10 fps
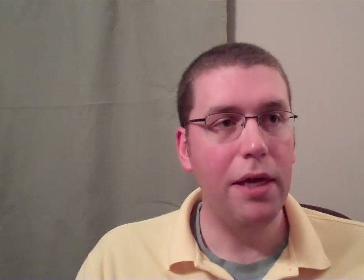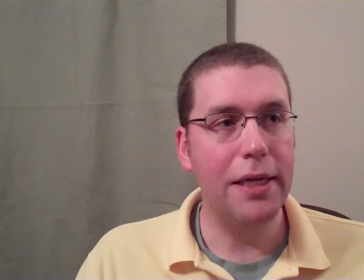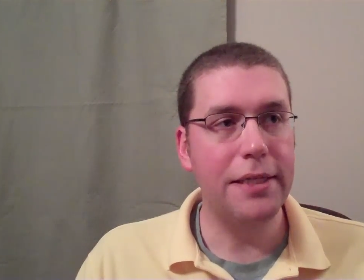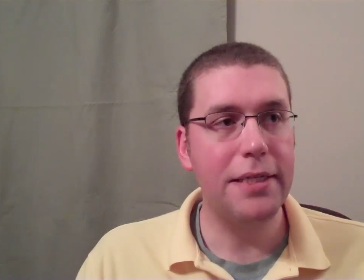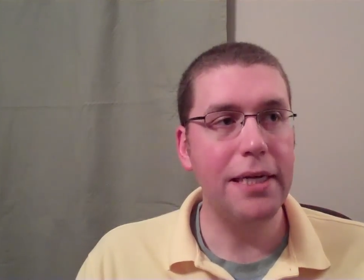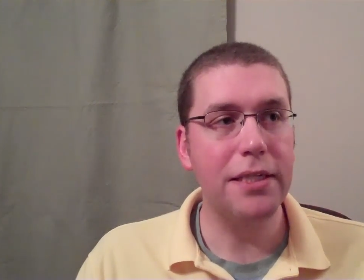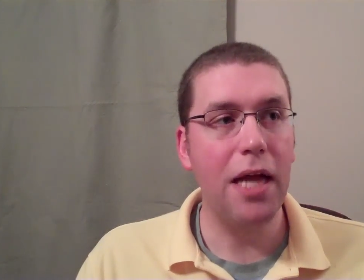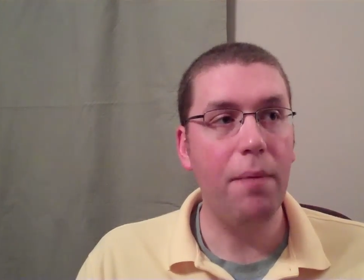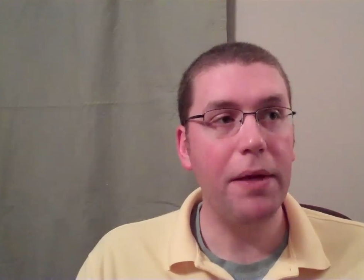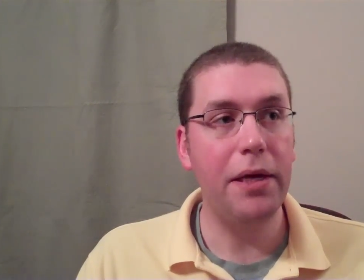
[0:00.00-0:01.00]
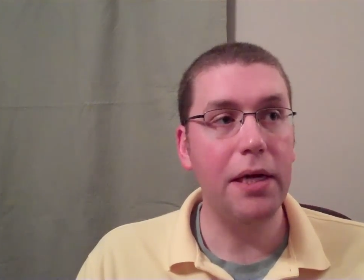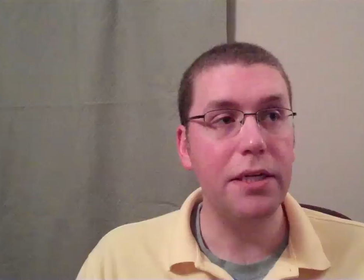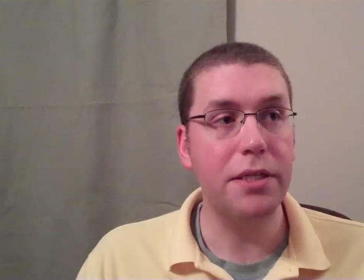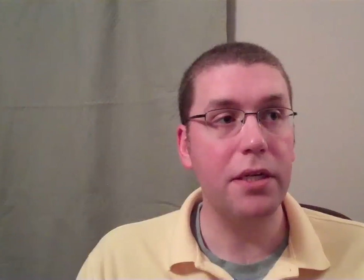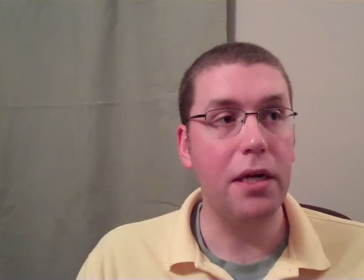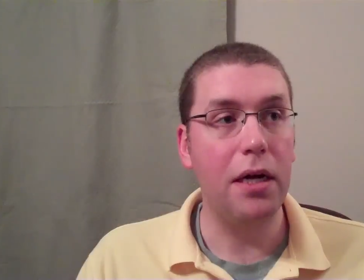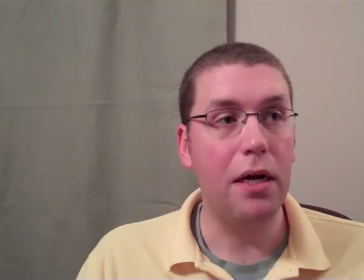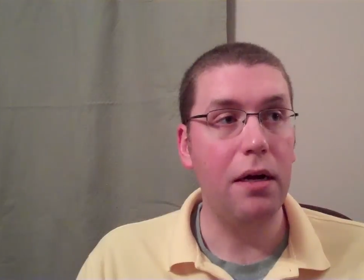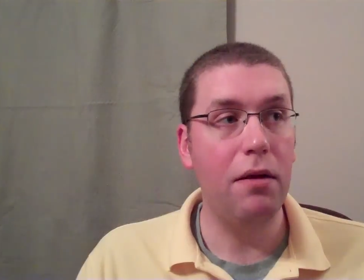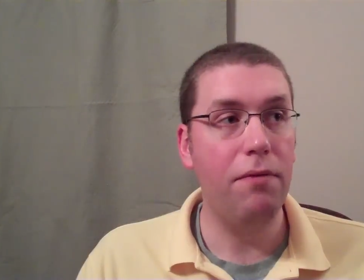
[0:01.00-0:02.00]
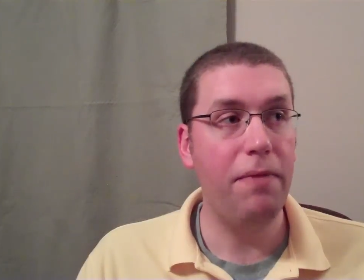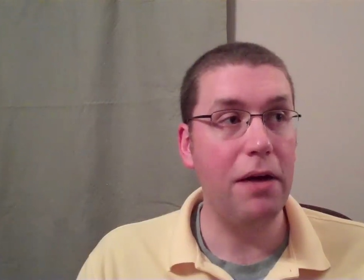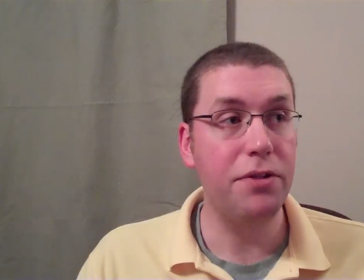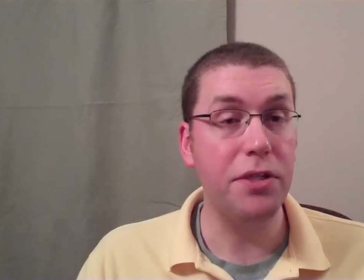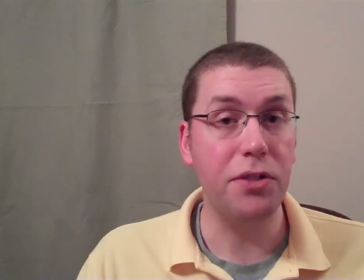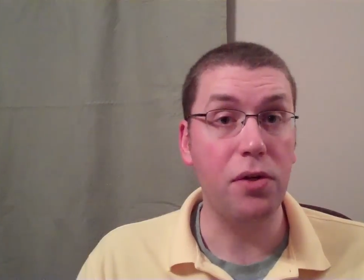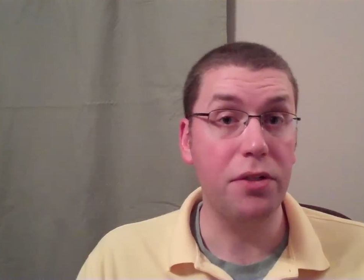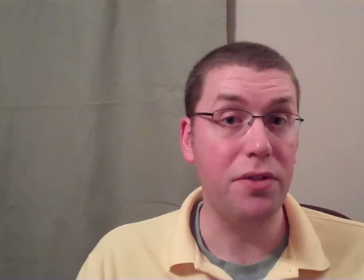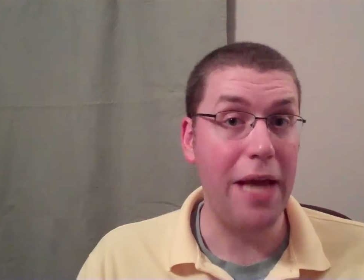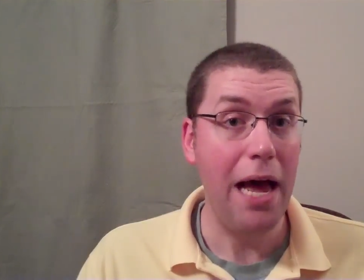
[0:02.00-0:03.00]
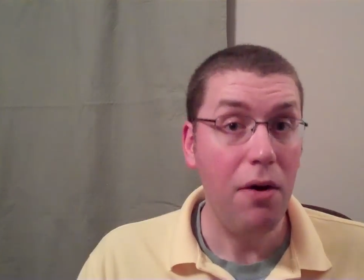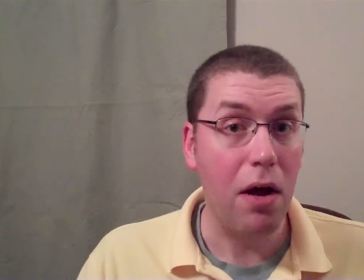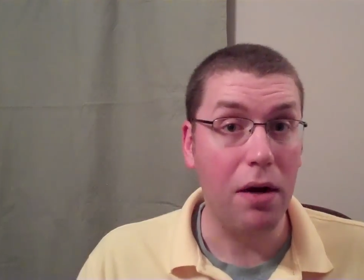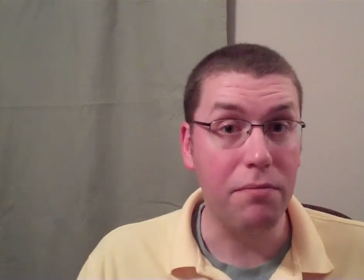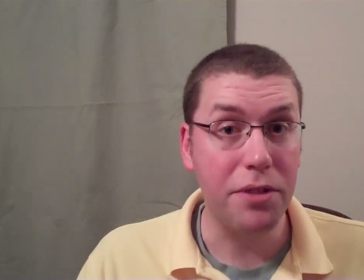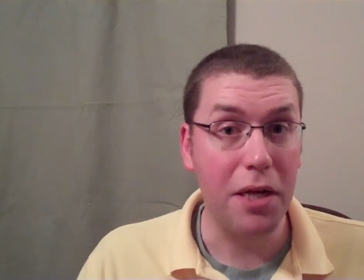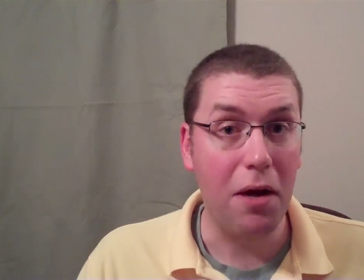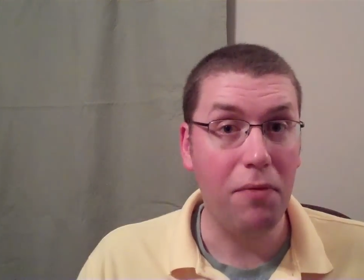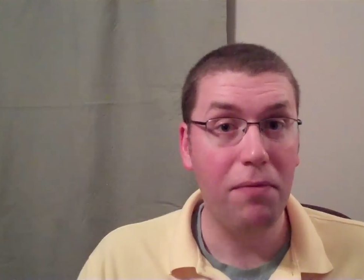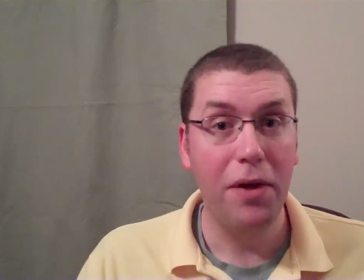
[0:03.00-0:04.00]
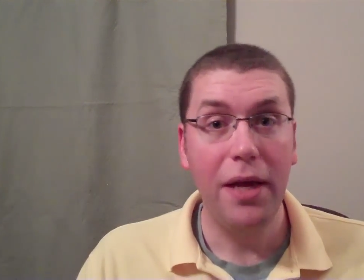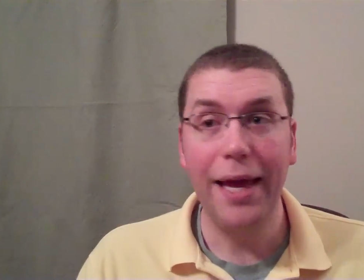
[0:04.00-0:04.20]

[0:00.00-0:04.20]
it's it's not because uh, Faustus looks down on himself.